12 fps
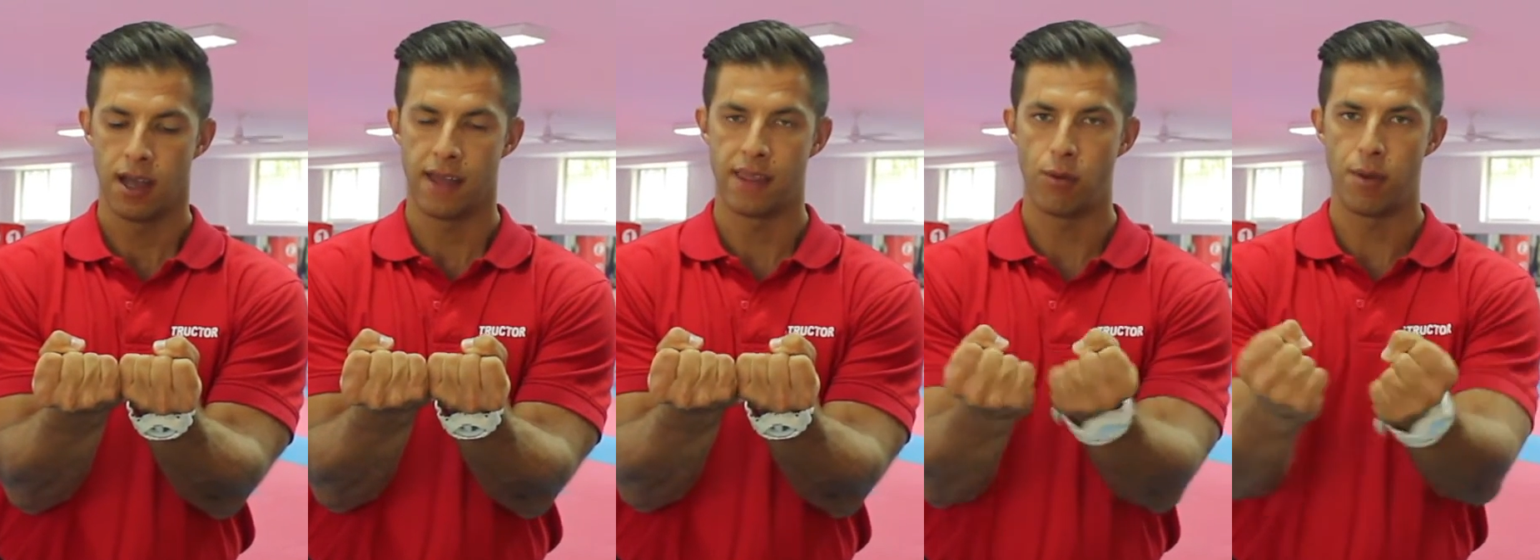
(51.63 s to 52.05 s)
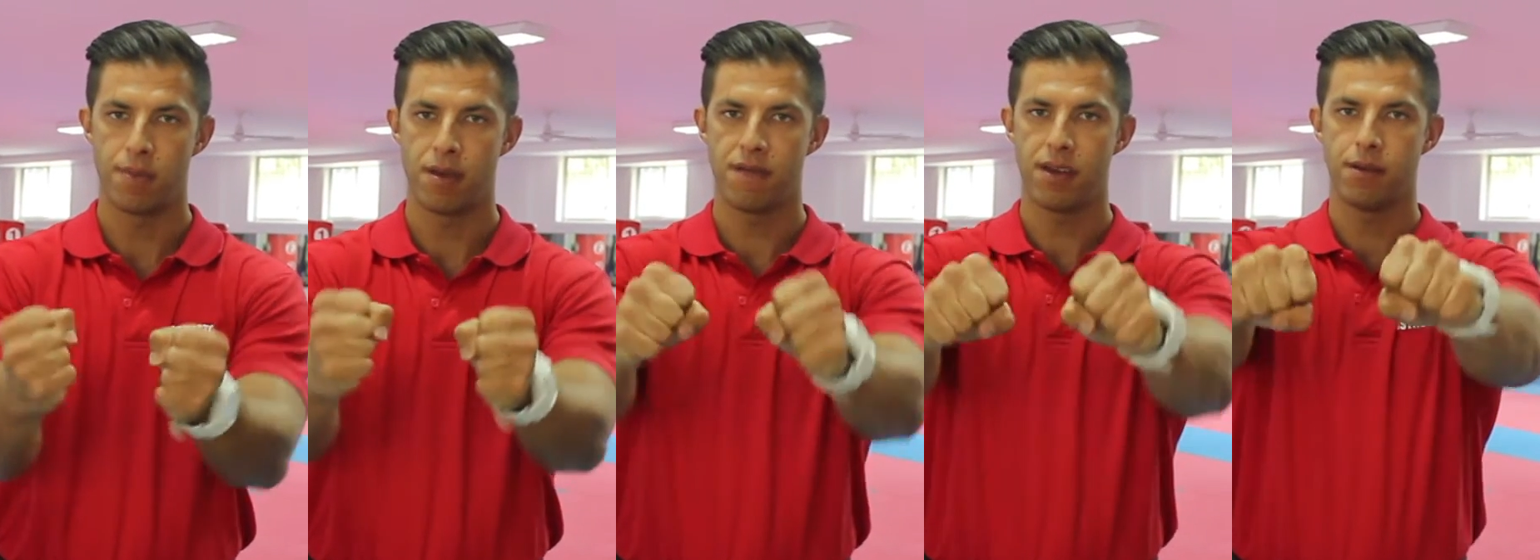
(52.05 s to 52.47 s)
And then we
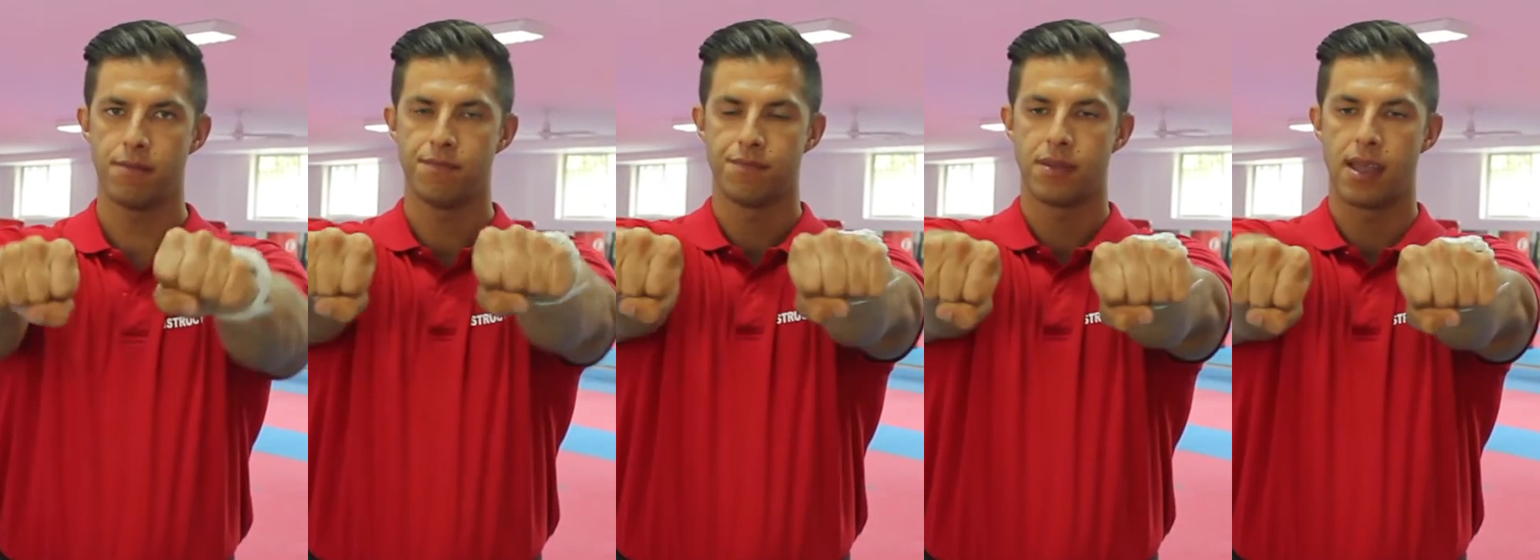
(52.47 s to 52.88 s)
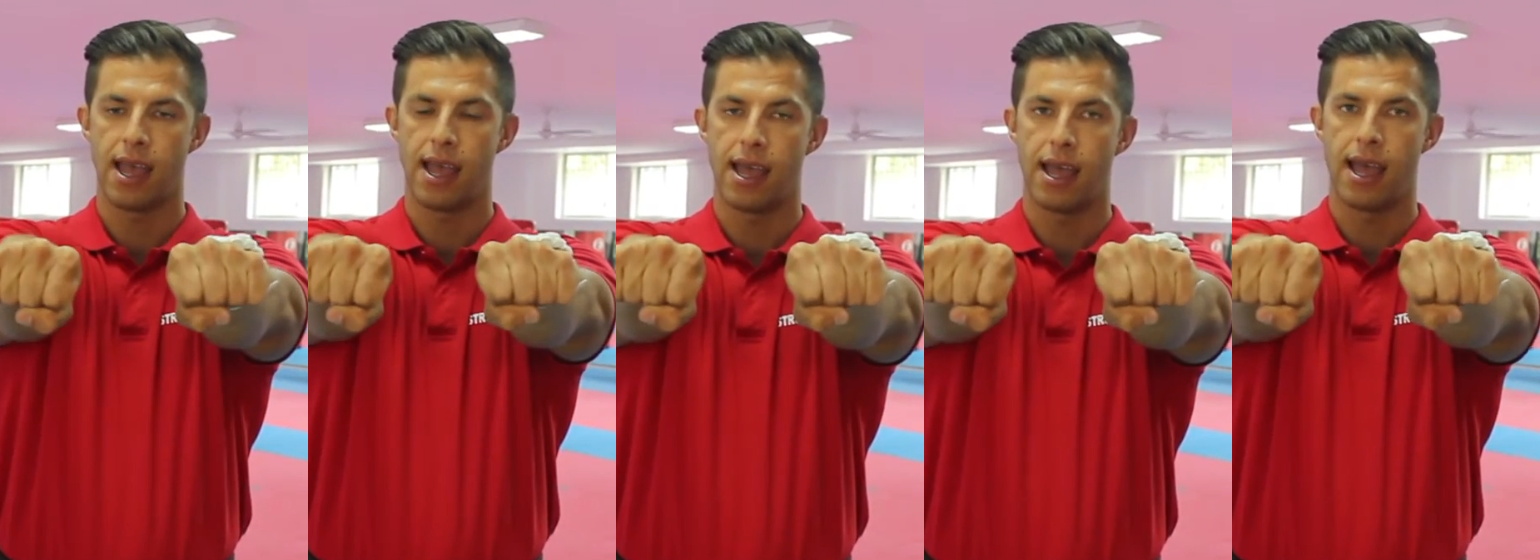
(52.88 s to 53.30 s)
pivot,
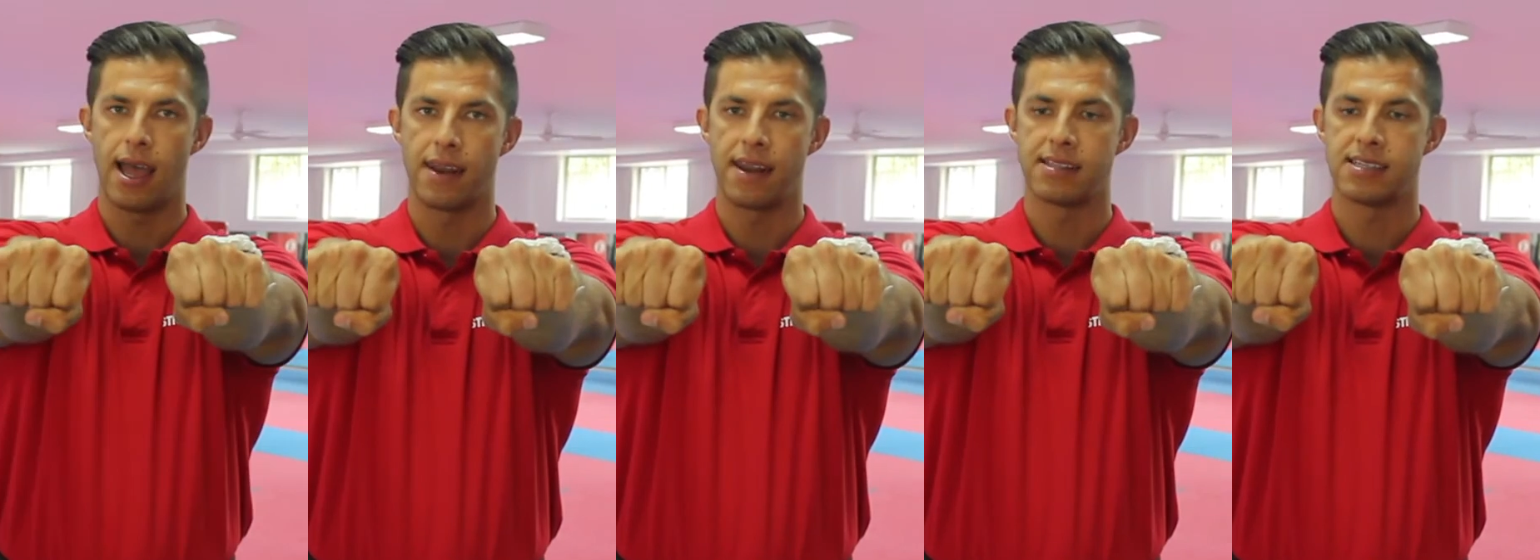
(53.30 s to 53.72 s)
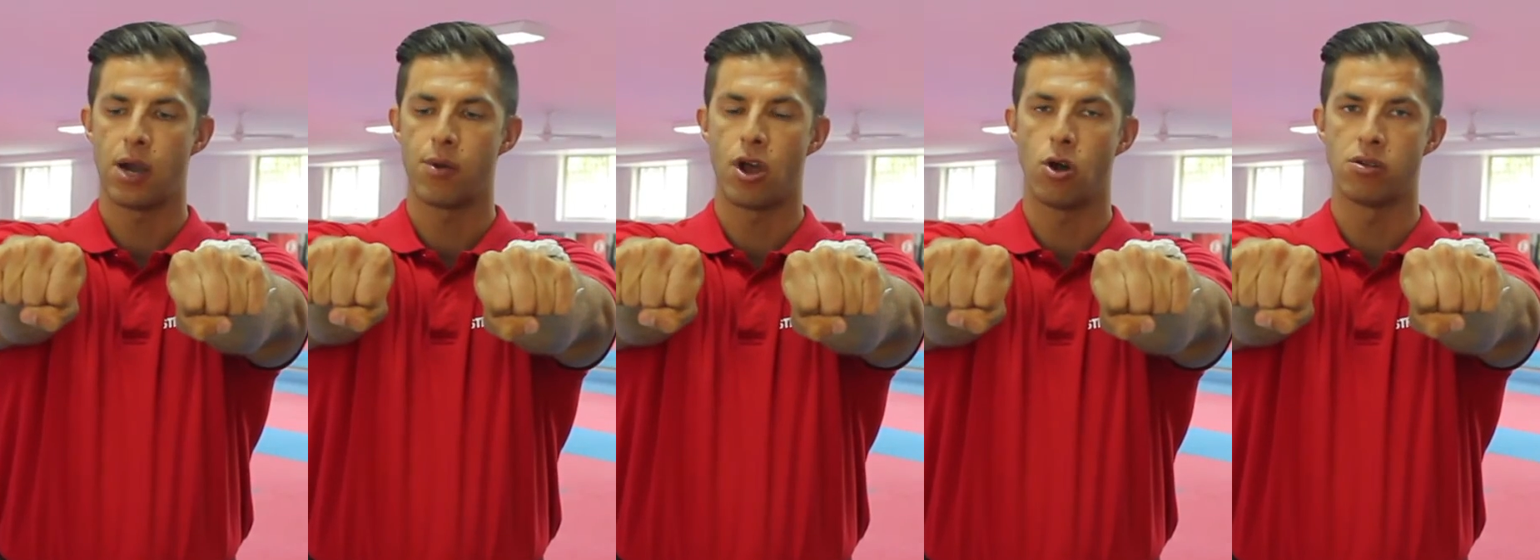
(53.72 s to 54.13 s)
and that's
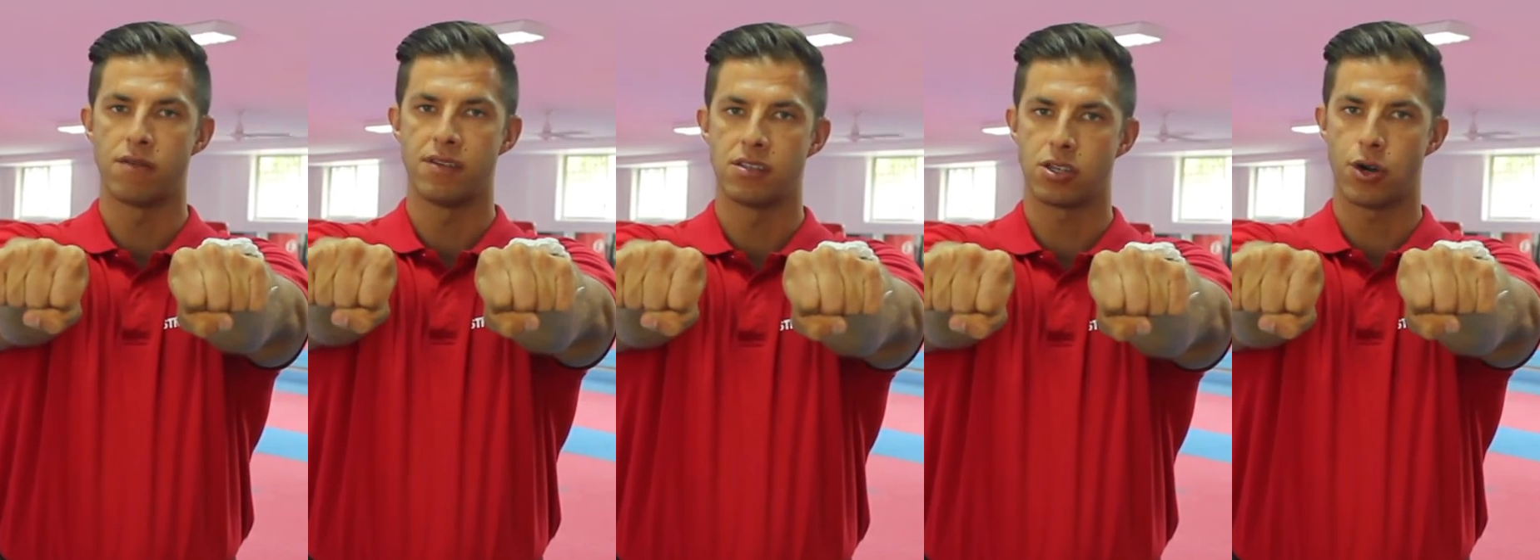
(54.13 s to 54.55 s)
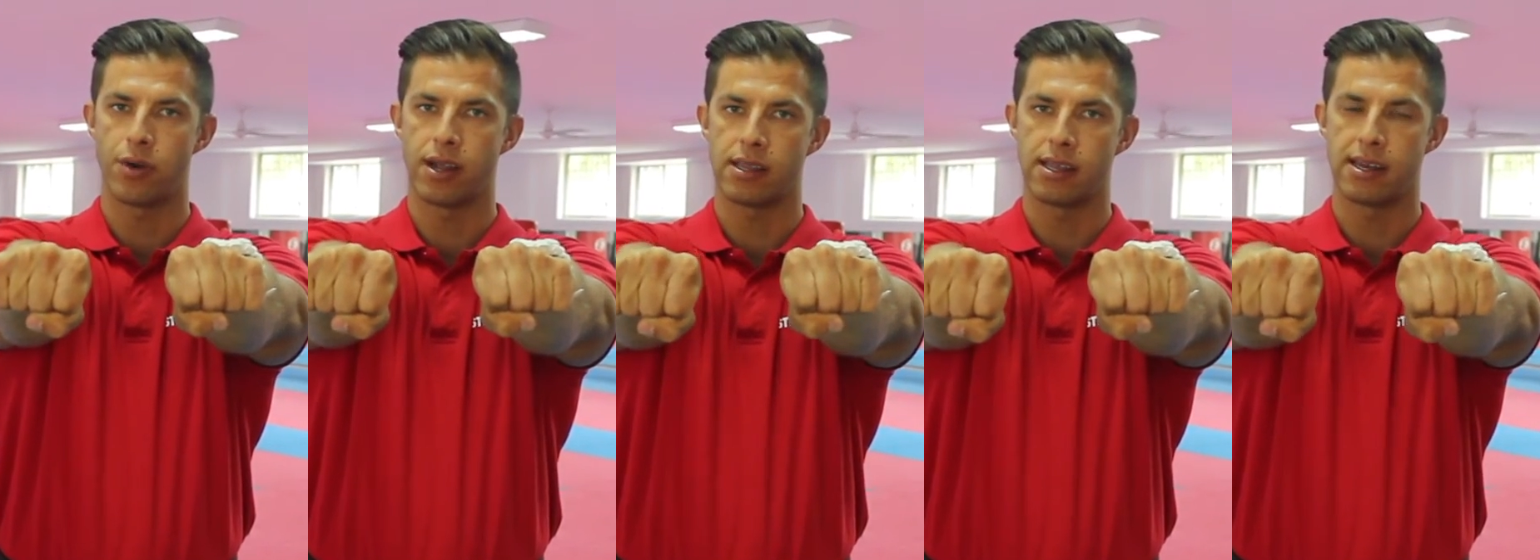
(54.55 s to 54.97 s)
how we hold a fist
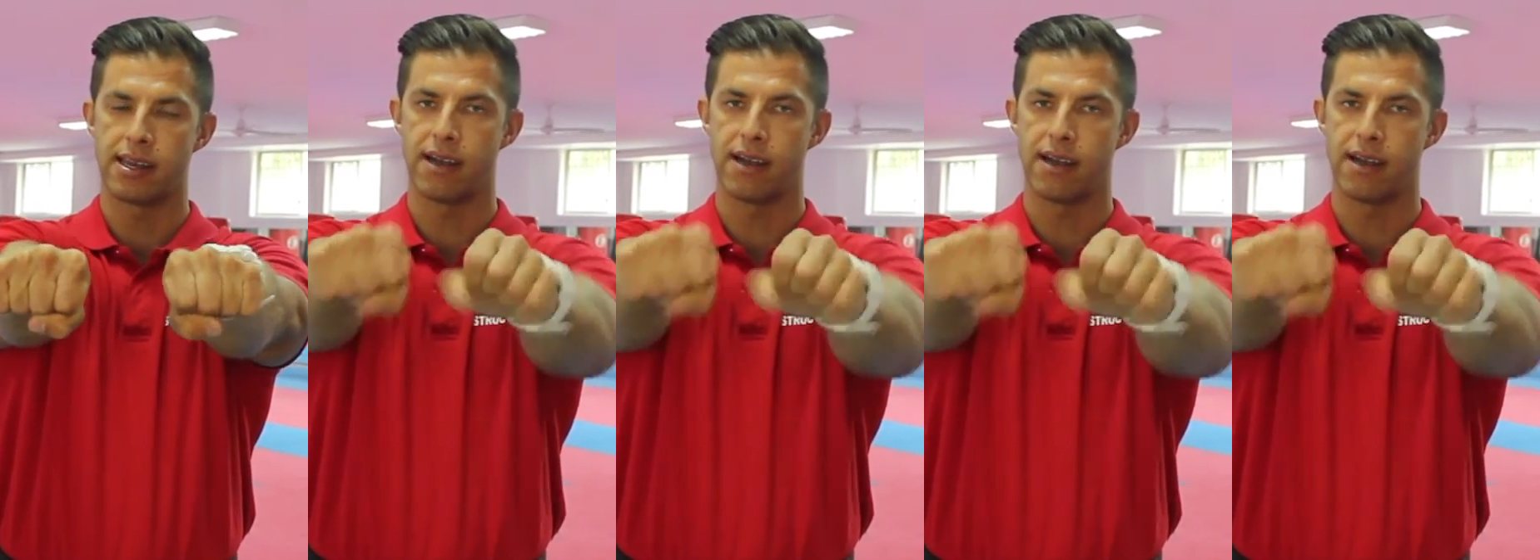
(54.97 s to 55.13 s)
correctly.